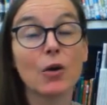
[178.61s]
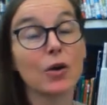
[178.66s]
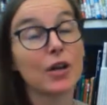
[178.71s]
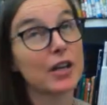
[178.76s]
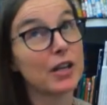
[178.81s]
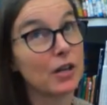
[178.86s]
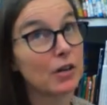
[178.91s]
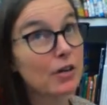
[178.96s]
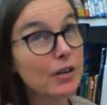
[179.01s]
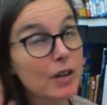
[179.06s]
or
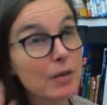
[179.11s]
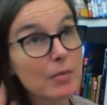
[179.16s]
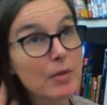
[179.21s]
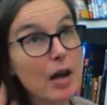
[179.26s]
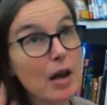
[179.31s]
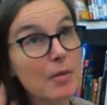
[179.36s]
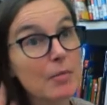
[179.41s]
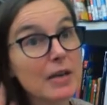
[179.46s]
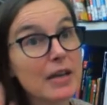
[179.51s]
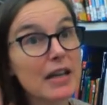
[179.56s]
hear them
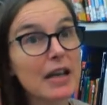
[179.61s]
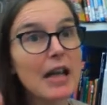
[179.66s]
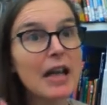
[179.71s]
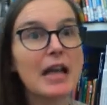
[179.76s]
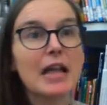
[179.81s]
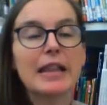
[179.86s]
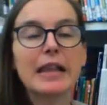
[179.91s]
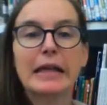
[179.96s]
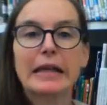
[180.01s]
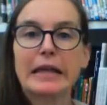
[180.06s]
coming,
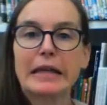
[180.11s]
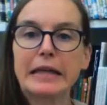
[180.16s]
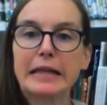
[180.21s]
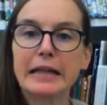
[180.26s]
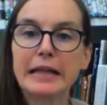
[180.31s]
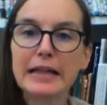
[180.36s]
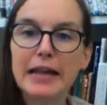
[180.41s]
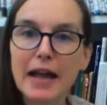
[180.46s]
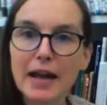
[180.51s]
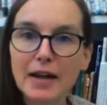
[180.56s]
they can
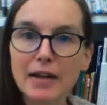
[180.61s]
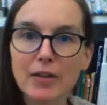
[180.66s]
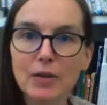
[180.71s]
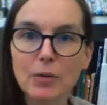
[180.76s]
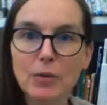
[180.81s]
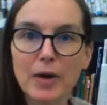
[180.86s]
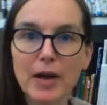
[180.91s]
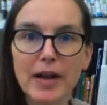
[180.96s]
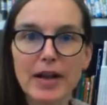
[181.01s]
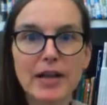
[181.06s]
get out of the
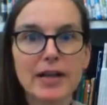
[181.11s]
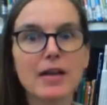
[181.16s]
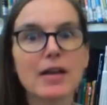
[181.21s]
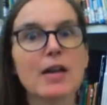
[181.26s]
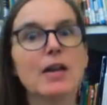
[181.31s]
way